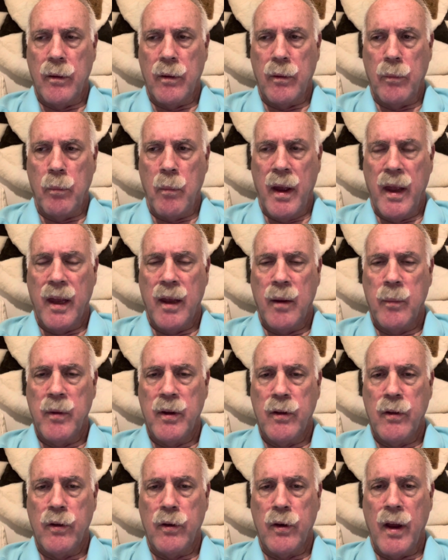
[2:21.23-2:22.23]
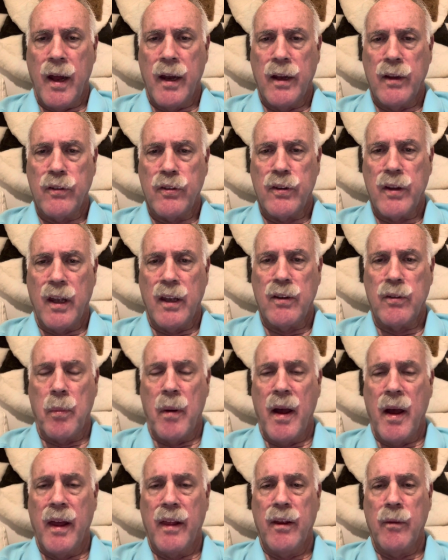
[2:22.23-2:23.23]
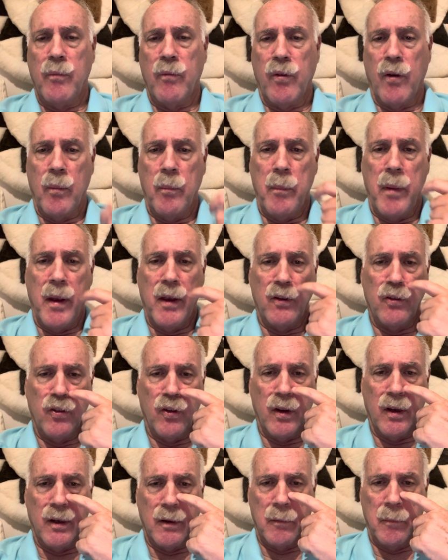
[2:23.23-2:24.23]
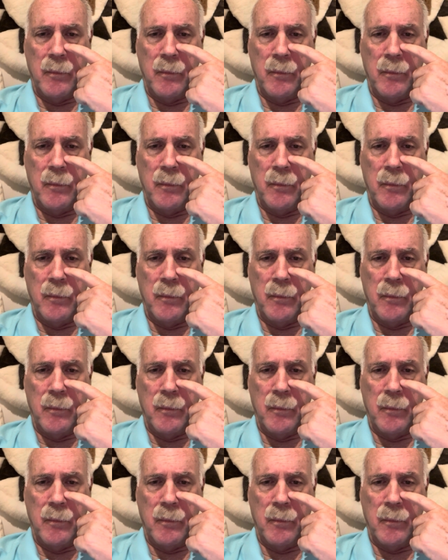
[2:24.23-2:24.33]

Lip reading: Miami, the United States, buy them from Beijing.